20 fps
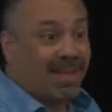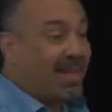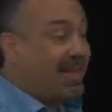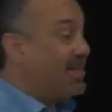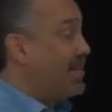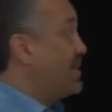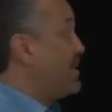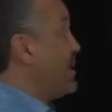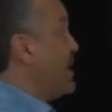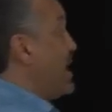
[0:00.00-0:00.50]

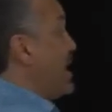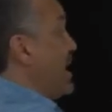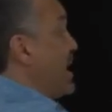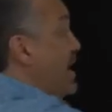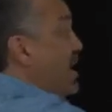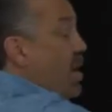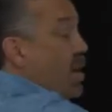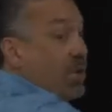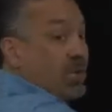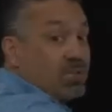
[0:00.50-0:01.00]
The
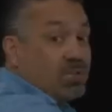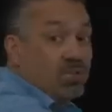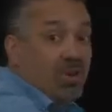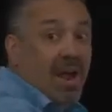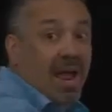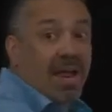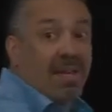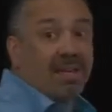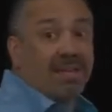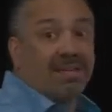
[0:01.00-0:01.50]
CEO is
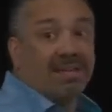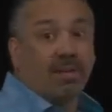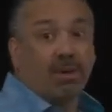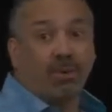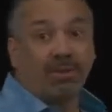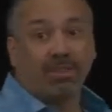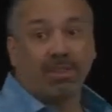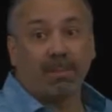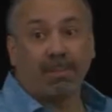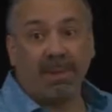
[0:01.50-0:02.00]
trying to deal
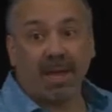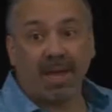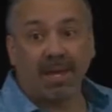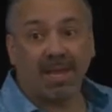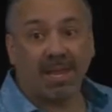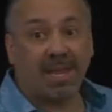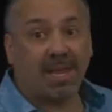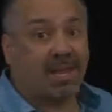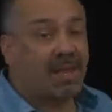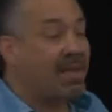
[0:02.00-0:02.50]
with the
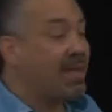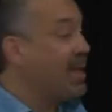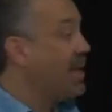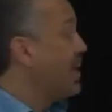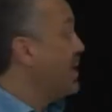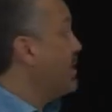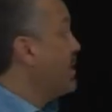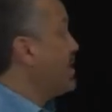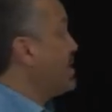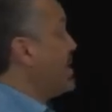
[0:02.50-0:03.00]
money.
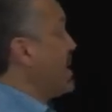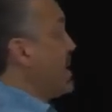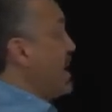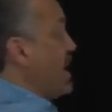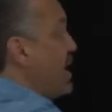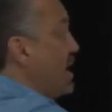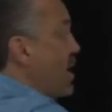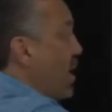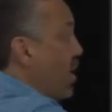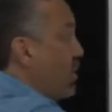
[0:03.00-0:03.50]
The
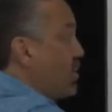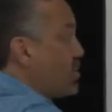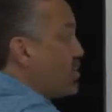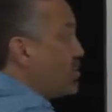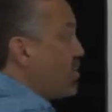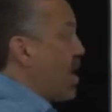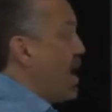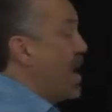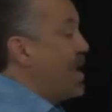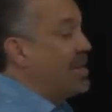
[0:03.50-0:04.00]
CEO is
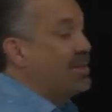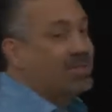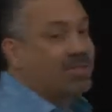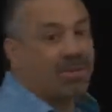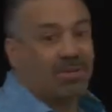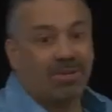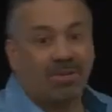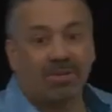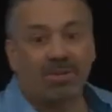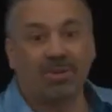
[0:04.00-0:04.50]
trying
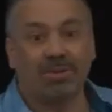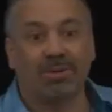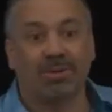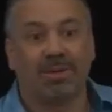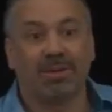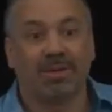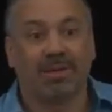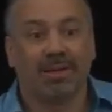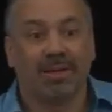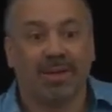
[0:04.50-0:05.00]
to
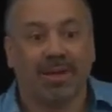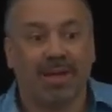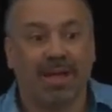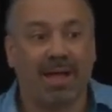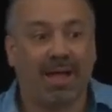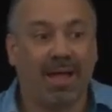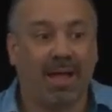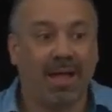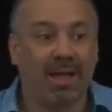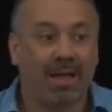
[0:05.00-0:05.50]

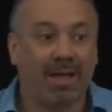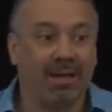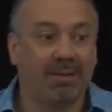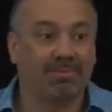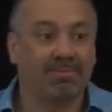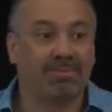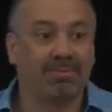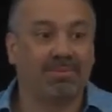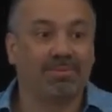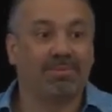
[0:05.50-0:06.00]

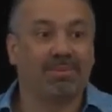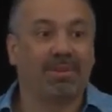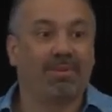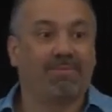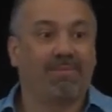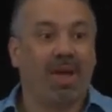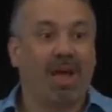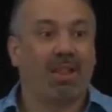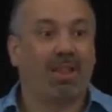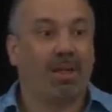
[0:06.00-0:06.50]

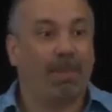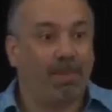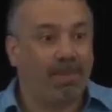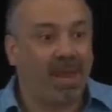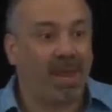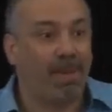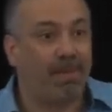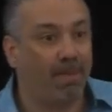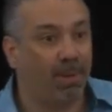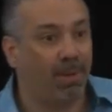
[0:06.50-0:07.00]
develop
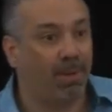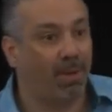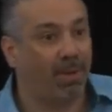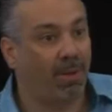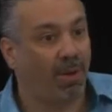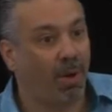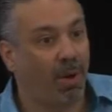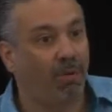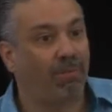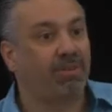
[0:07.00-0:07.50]

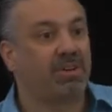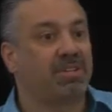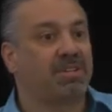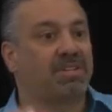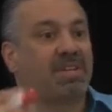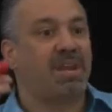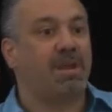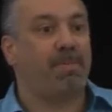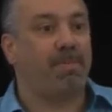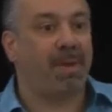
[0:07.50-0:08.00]
people,
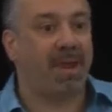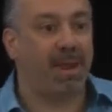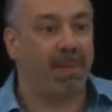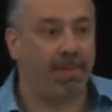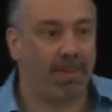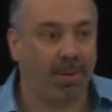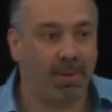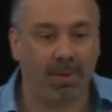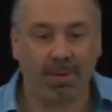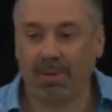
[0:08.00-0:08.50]
oversee
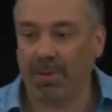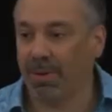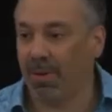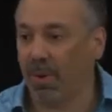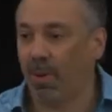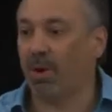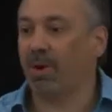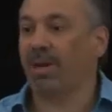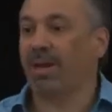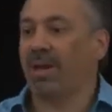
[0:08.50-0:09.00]
people,
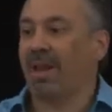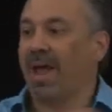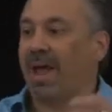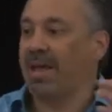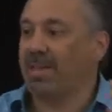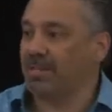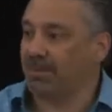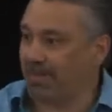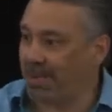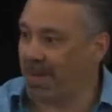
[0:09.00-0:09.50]

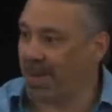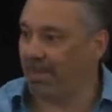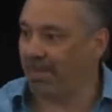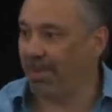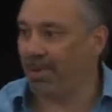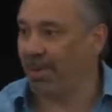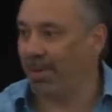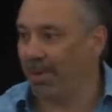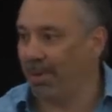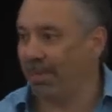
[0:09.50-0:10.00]
organize
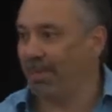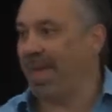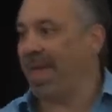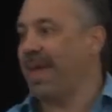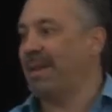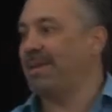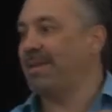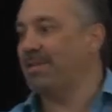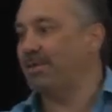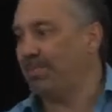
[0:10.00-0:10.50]
people,
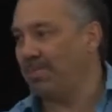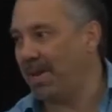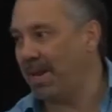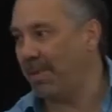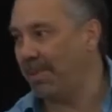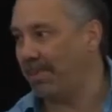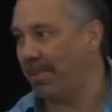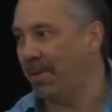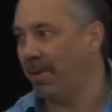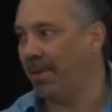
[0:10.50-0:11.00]
manage
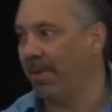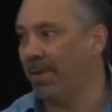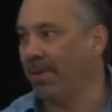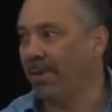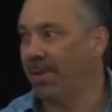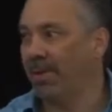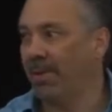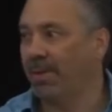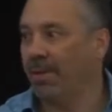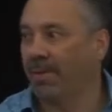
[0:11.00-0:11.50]

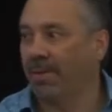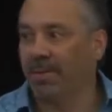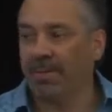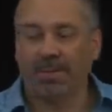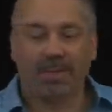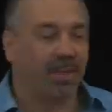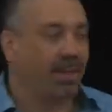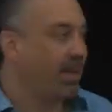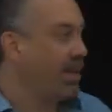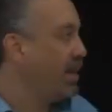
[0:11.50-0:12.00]
people.
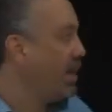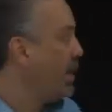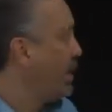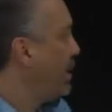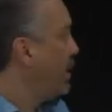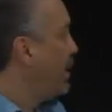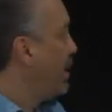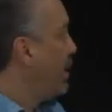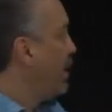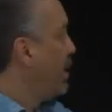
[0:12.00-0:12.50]

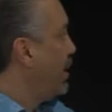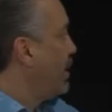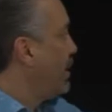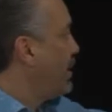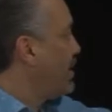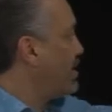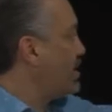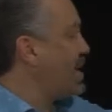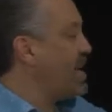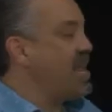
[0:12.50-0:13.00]

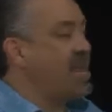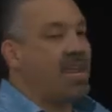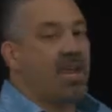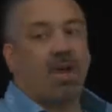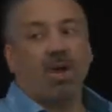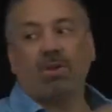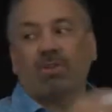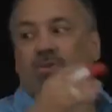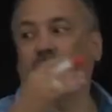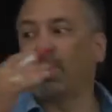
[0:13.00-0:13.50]
The
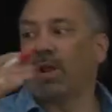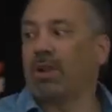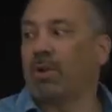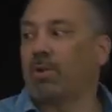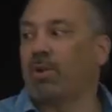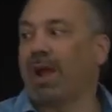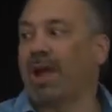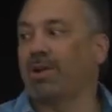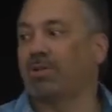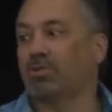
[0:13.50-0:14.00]
CEO is running
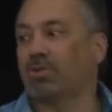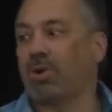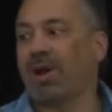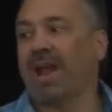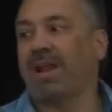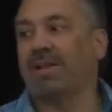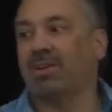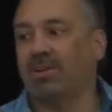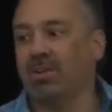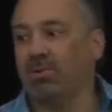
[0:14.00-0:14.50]
around
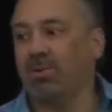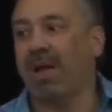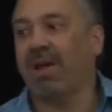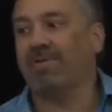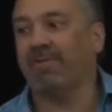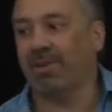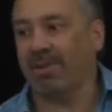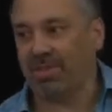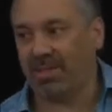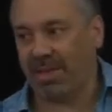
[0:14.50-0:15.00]
trying to do
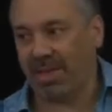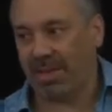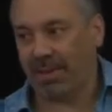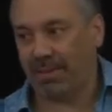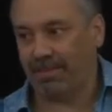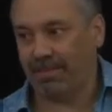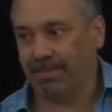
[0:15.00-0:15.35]
everything.